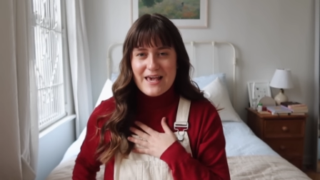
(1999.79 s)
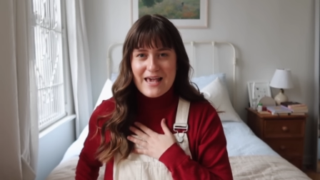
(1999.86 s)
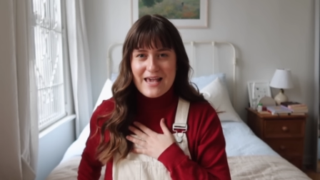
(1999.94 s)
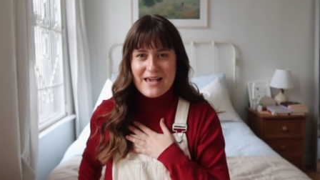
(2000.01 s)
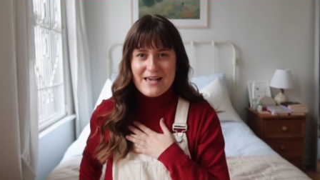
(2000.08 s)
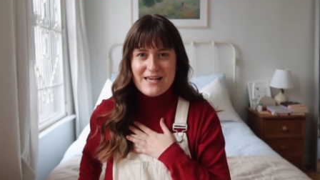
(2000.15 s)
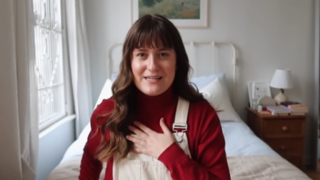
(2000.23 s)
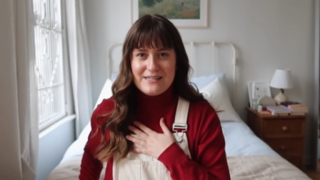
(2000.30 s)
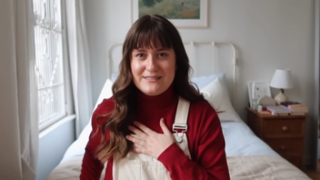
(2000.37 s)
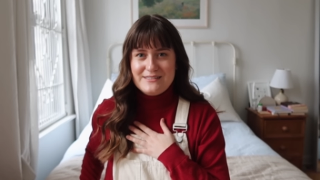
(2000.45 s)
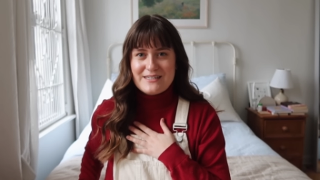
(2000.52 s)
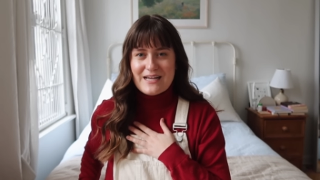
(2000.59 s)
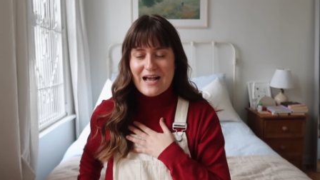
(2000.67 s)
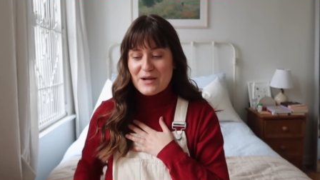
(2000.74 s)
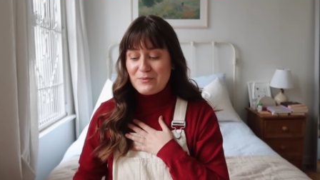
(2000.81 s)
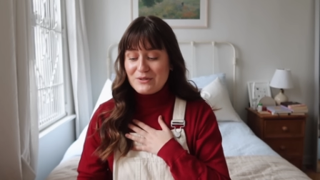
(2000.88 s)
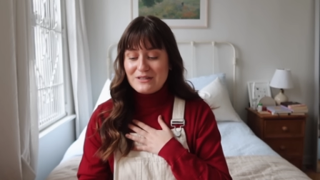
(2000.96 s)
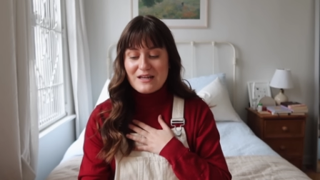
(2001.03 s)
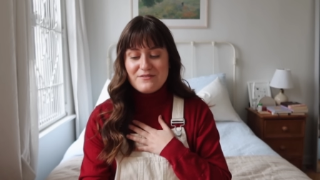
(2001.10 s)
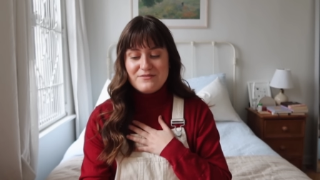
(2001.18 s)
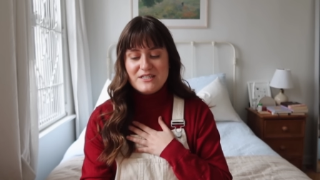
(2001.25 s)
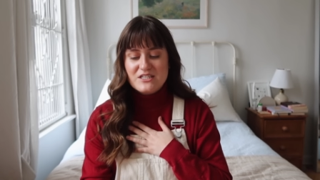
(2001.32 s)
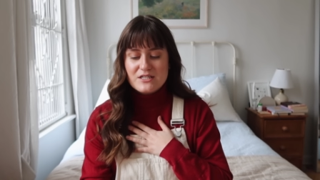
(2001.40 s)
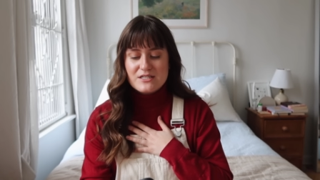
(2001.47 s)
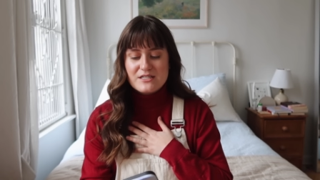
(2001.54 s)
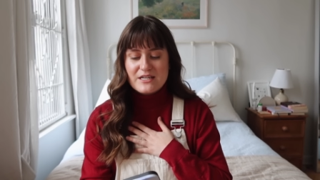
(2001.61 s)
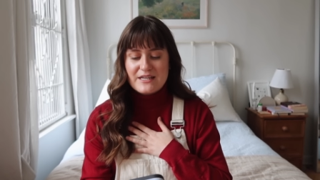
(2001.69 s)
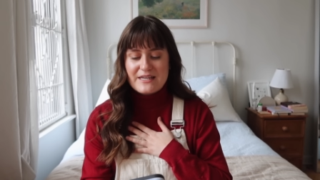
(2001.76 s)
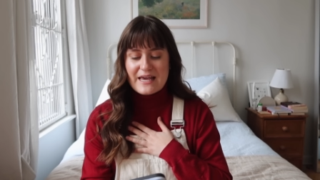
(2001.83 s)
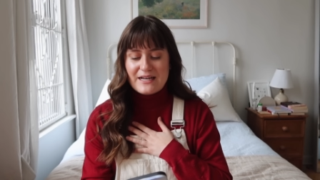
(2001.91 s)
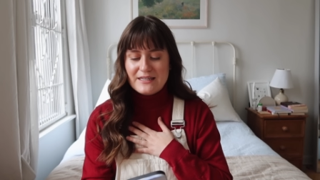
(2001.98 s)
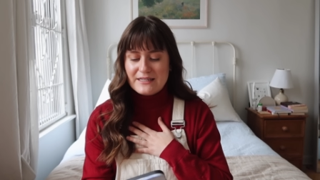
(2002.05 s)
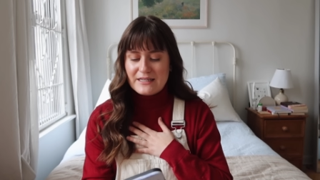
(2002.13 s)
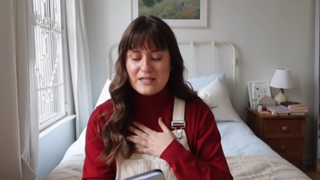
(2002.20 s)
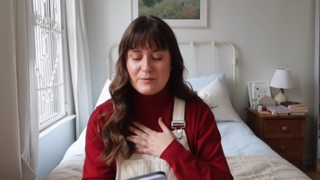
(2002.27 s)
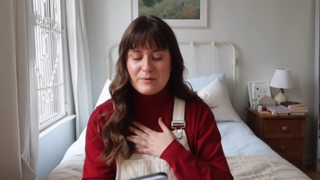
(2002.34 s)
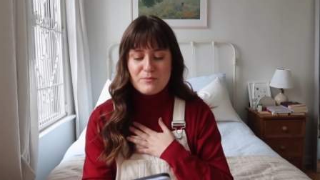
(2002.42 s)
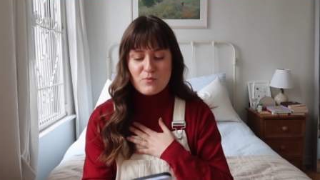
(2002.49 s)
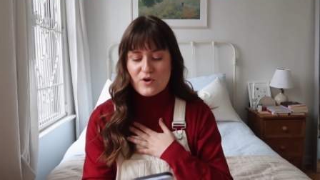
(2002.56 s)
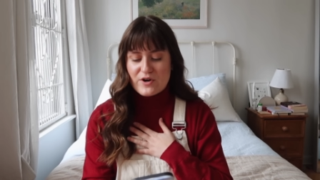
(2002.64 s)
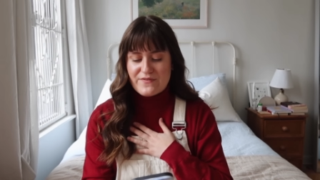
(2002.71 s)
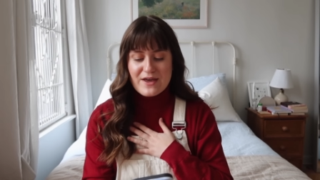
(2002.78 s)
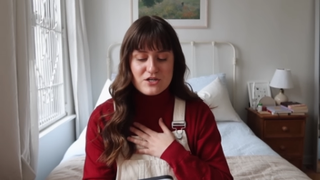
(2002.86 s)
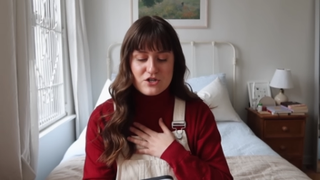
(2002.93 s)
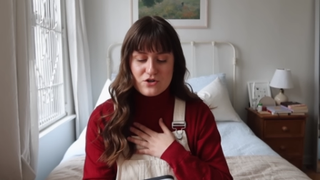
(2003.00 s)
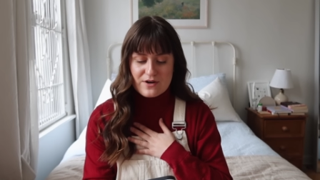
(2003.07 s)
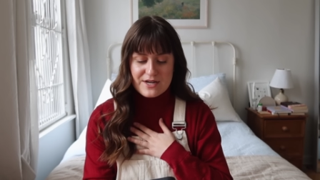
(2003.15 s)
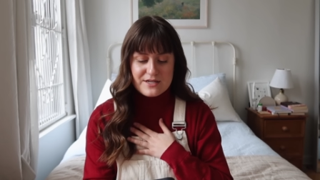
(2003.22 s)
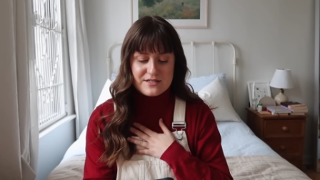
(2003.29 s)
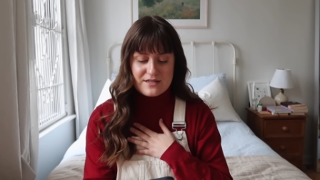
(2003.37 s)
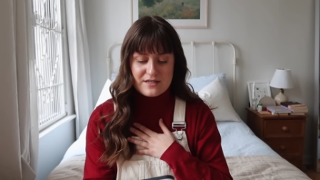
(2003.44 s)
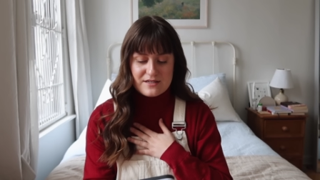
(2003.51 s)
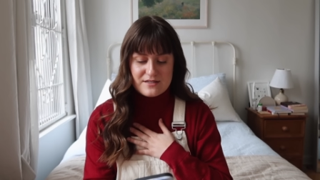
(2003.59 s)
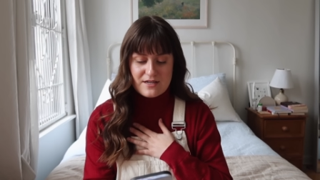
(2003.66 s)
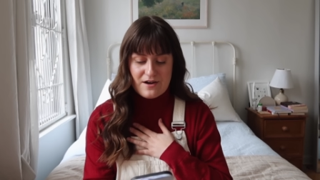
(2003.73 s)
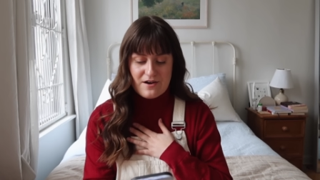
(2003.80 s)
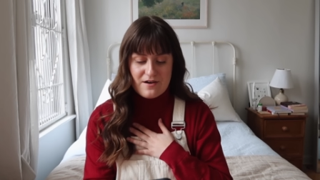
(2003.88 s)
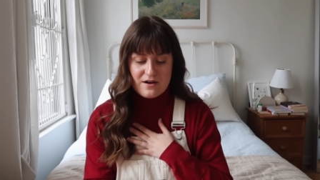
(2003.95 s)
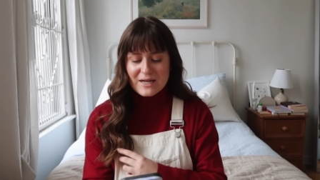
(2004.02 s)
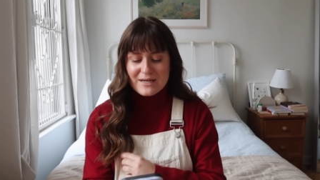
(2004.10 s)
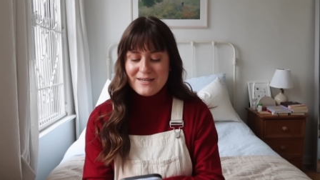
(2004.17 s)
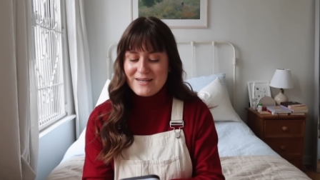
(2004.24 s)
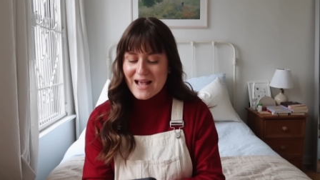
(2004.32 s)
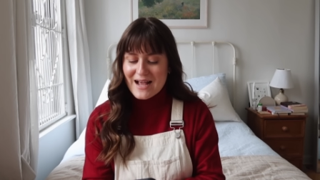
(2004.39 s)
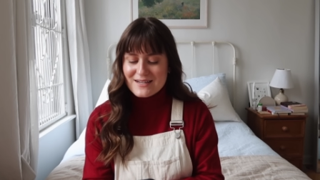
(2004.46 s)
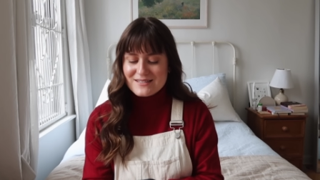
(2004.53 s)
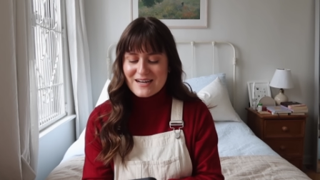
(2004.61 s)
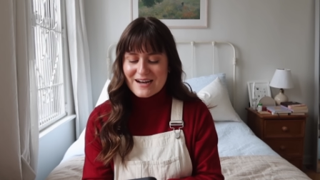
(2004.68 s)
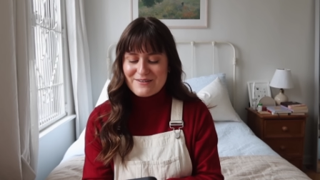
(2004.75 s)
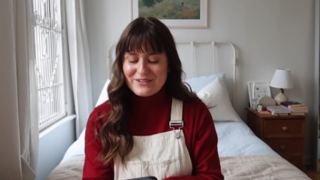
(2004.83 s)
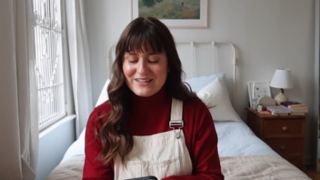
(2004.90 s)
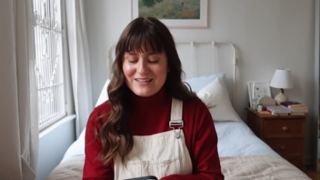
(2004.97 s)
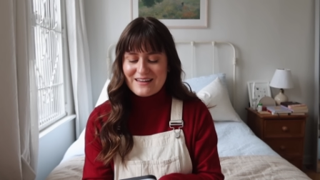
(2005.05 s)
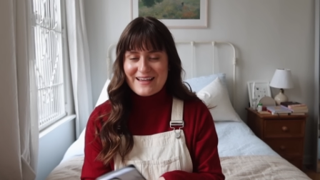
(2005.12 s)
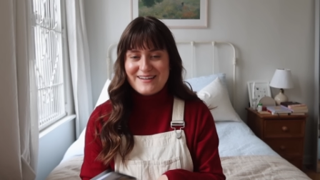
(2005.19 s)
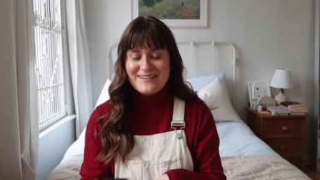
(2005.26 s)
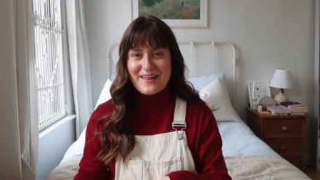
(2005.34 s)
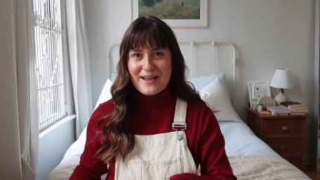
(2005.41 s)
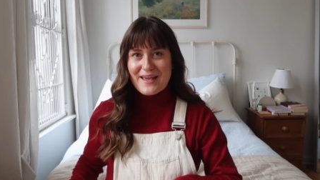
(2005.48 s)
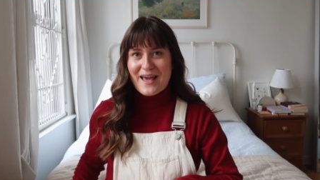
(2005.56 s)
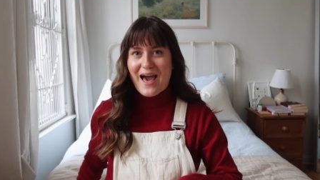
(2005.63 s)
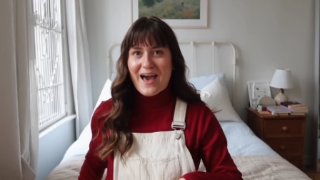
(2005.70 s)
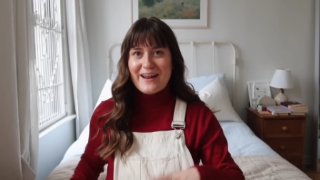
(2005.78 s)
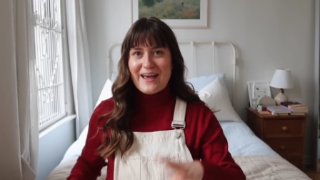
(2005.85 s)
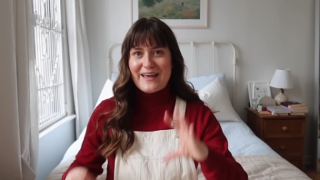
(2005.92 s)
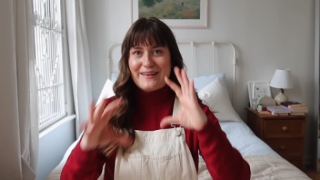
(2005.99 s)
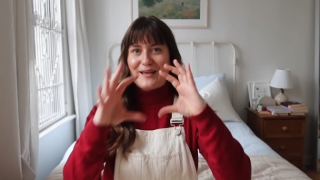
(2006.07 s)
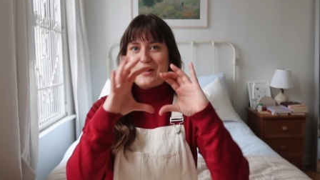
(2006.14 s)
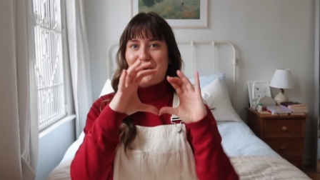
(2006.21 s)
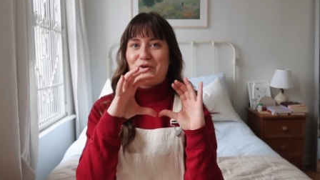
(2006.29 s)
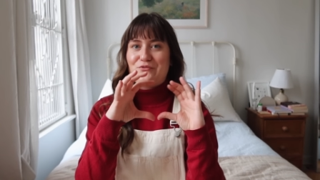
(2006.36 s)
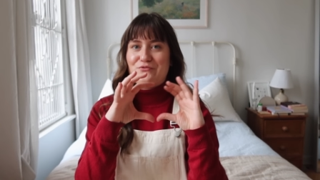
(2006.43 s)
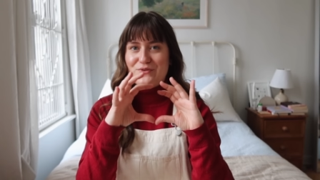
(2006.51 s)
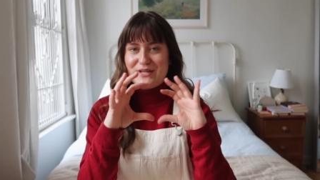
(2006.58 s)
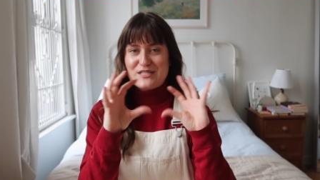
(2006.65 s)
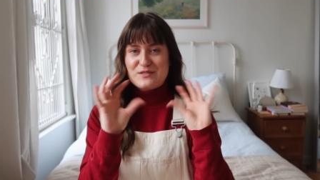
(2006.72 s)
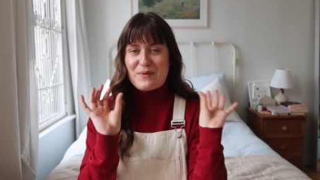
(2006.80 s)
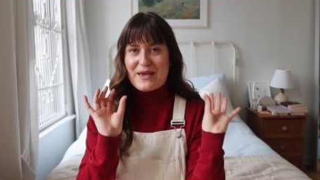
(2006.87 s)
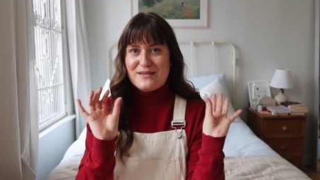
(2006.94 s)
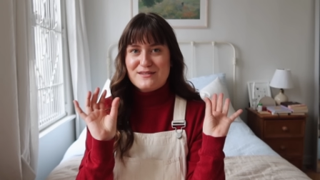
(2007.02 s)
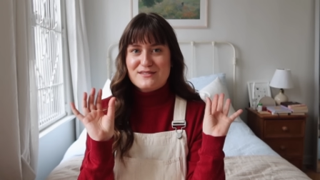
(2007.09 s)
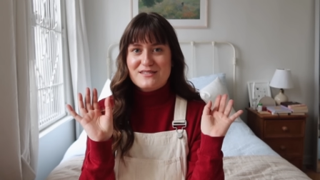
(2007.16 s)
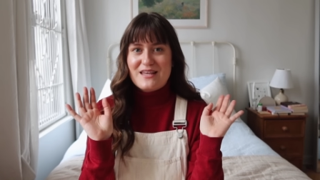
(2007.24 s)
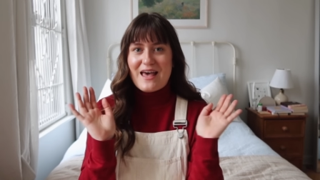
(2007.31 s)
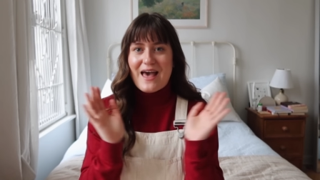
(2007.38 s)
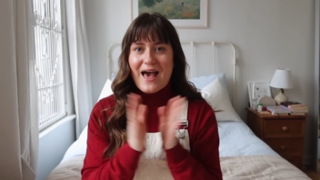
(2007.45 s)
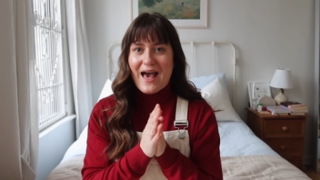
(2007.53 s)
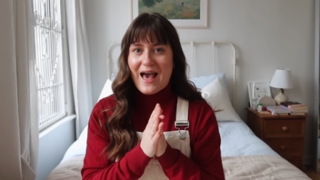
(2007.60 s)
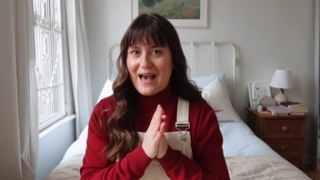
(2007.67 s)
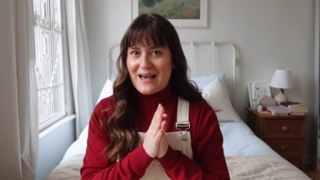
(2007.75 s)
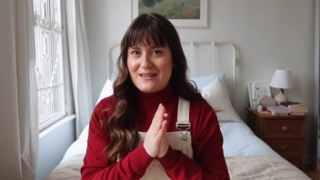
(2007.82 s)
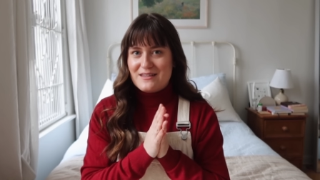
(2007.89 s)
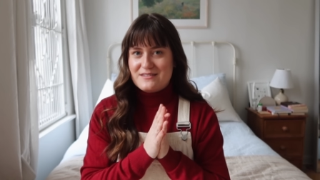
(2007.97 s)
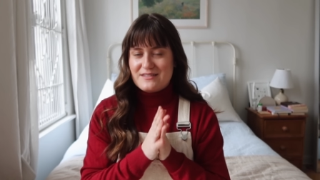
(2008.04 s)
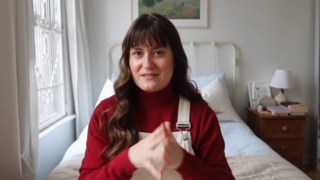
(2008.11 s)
And I would love to just get a little bit more adventurous this year. Next, I really liked that Kat had like her free space as